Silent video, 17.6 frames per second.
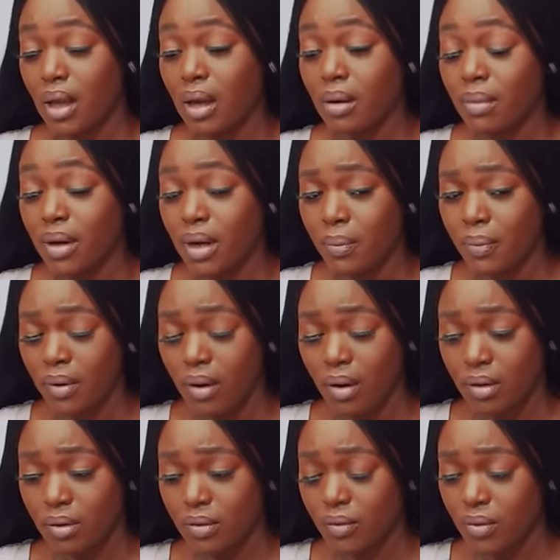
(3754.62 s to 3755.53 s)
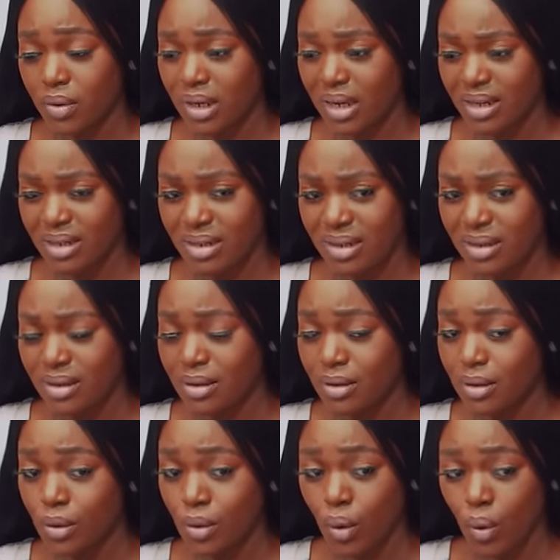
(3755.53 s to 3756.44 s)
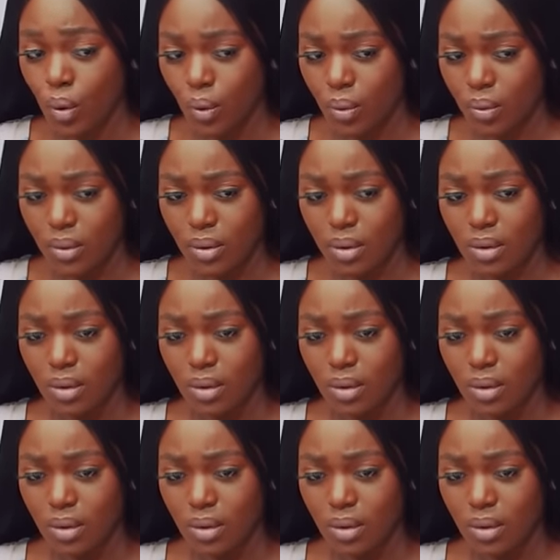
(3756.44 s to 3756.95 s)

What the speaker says: Am I proud of what I did? No.